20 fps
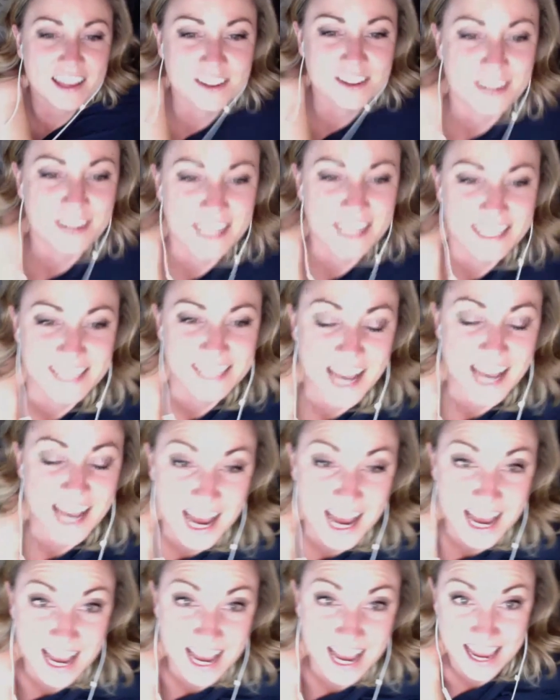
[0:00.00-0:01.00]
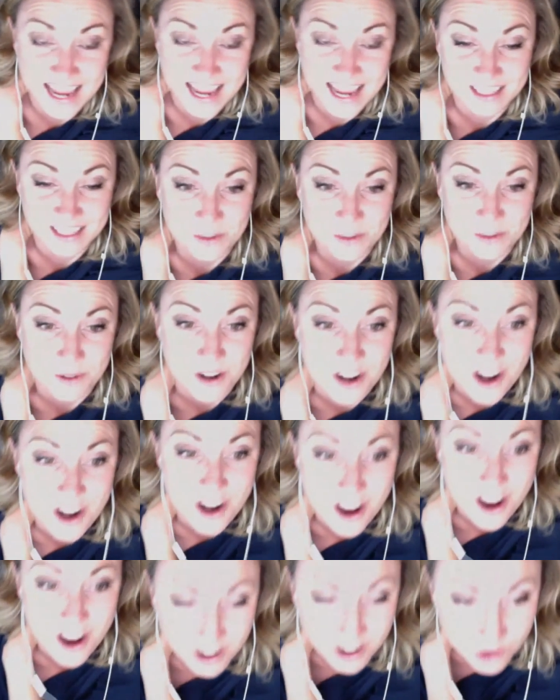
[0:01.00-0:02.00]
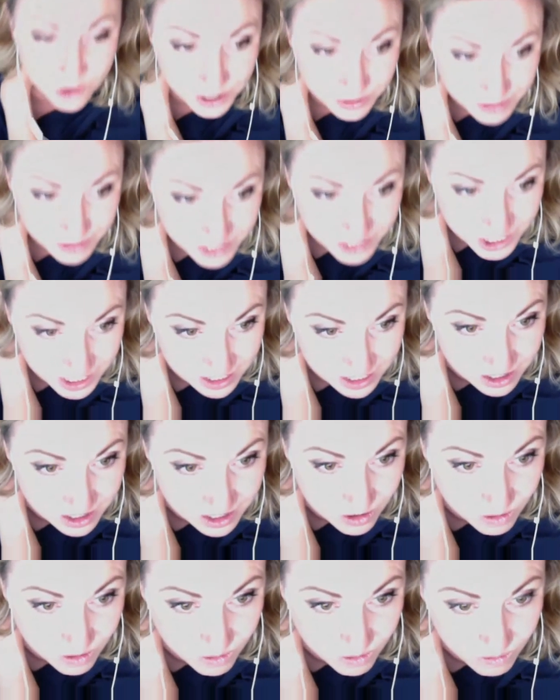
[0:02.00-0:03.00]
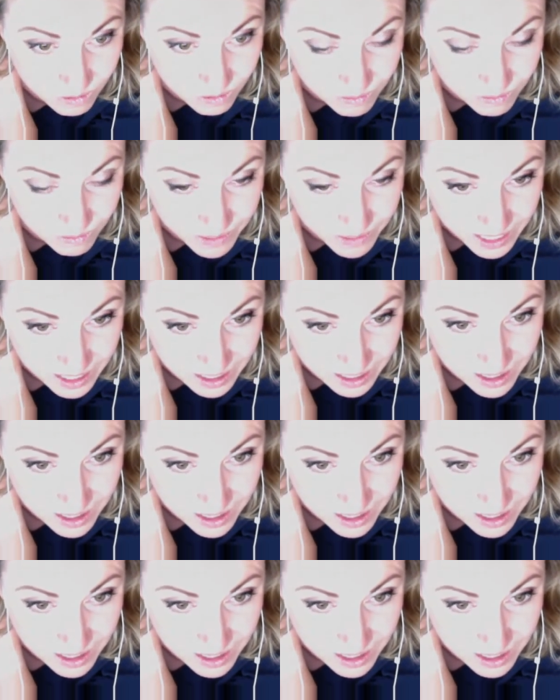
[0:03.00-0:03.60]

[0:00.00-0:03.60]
is high, so we're not going to reject the null, right?